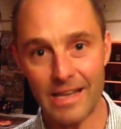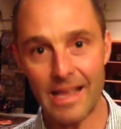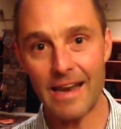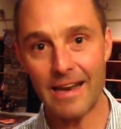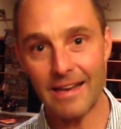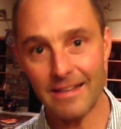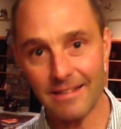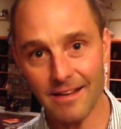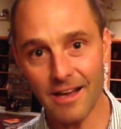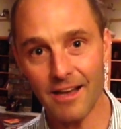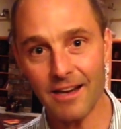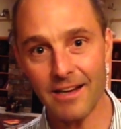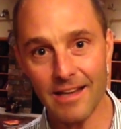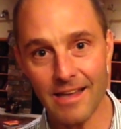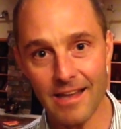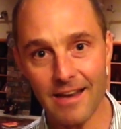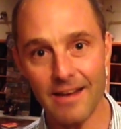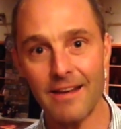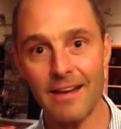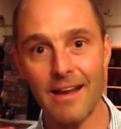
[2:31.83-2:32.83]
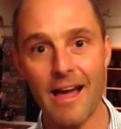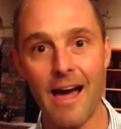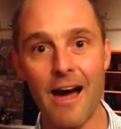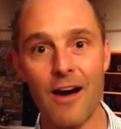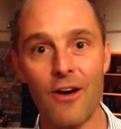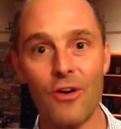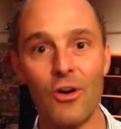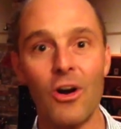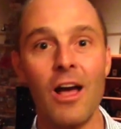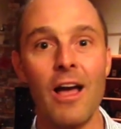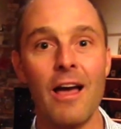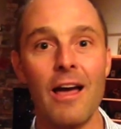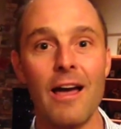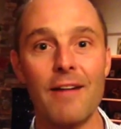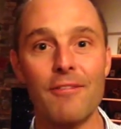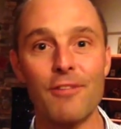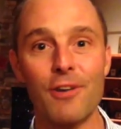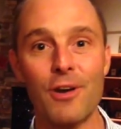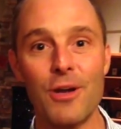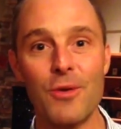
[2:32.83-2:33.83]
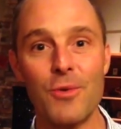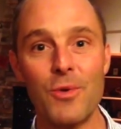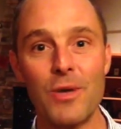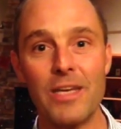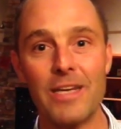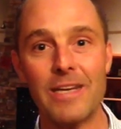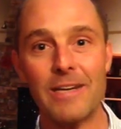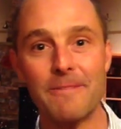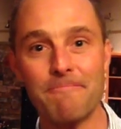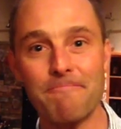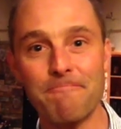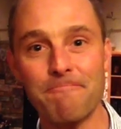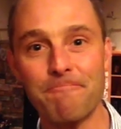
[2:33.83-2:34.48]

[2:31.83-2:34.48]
Get it done and get it now. Have a great week.